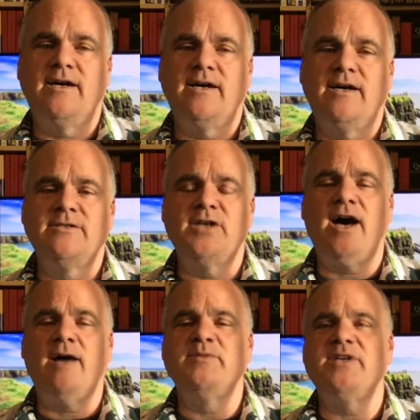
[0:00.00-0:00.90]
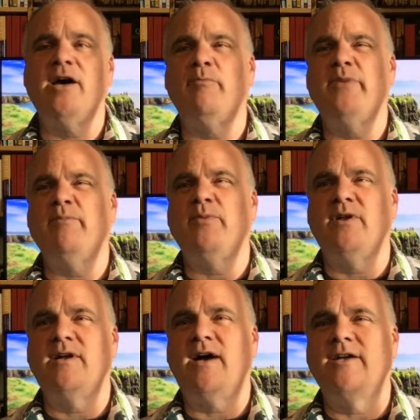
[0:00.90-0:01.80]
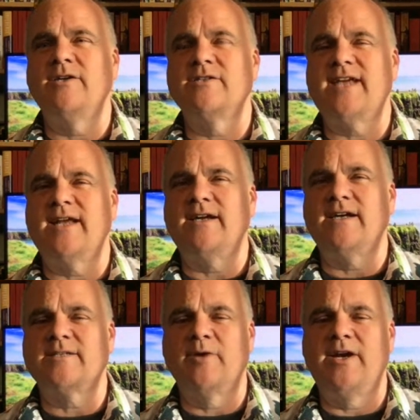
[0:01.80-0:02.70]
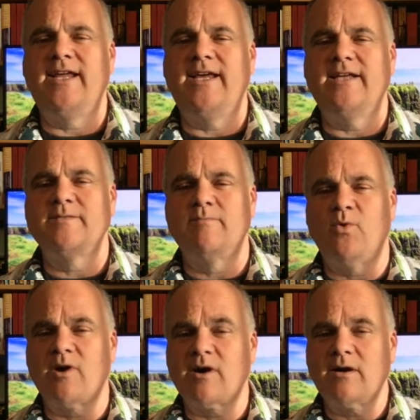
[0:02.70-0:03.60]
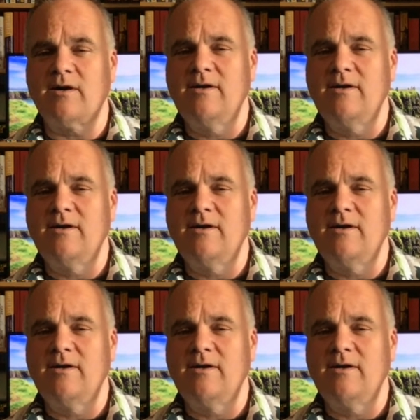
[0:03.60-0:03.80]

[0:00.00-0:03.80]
jobs help people understand customer needs more,